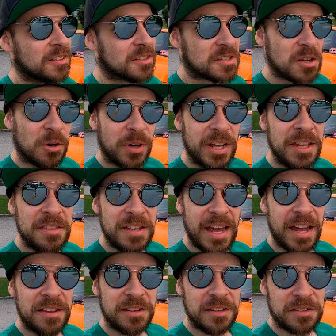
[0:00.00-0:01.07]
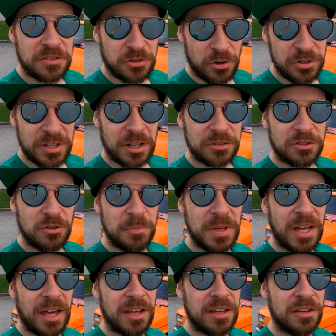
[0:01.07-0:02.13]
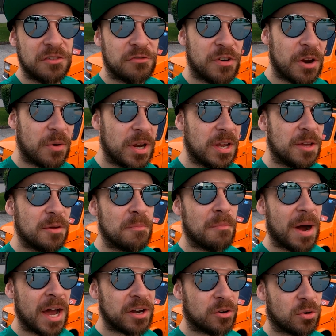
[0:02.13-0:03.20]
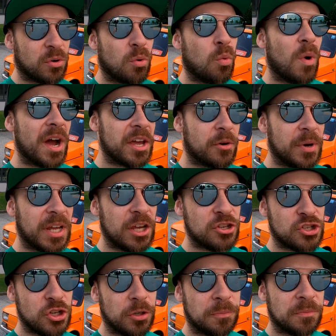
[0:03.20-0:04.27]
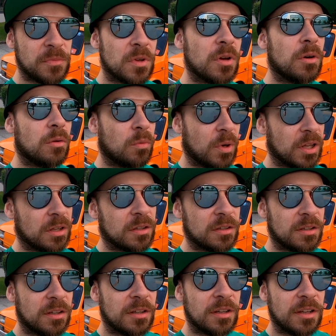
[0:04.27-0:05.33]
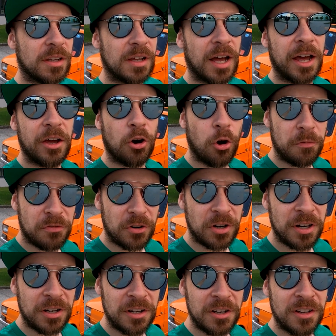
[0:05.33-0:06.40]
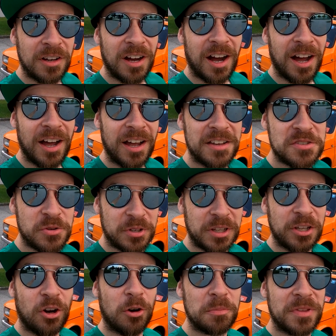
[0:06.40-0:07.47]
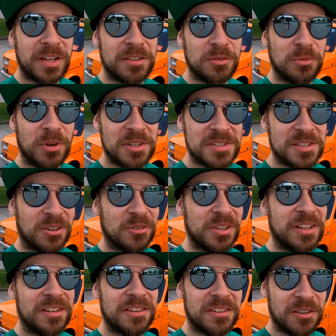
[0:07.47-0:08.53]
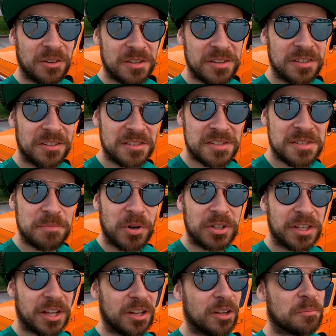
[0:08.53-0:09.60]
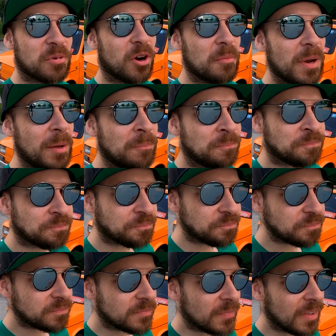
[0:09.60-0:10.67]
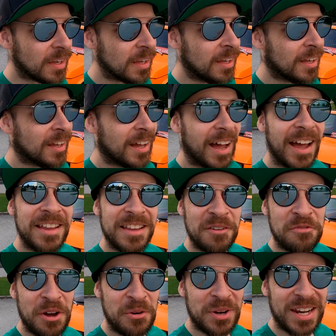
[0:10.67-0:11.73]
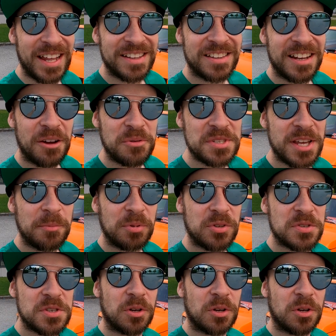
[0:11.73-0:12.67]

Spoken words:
So in the end, it turned out to be a very minor wiring issue. Well, I certainly hope that was only this particular problem, and I'm very glad that I was able to